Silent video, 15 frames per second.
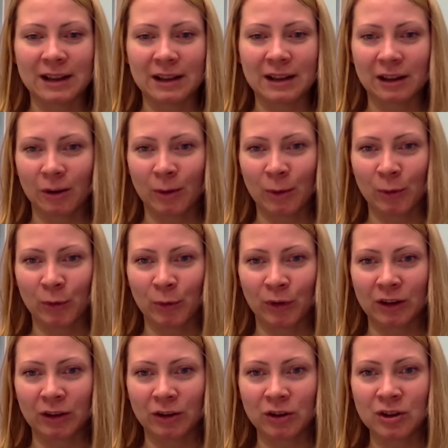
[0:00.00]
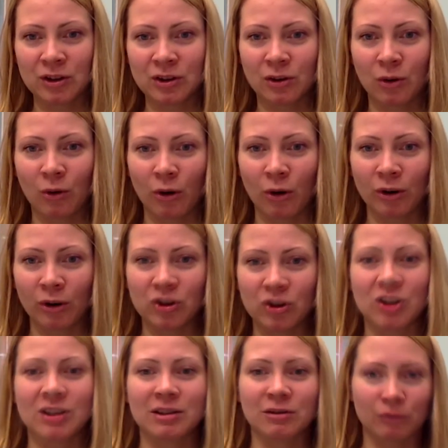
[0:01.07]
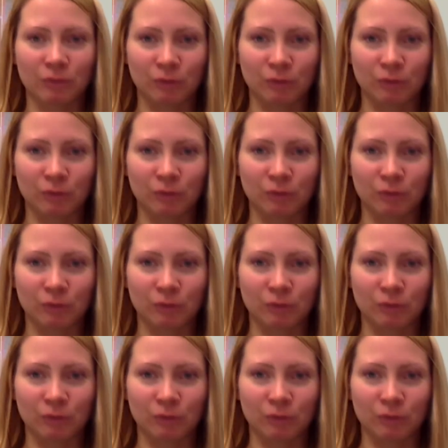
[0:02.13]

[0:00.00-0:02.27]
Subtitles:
telecom operators or just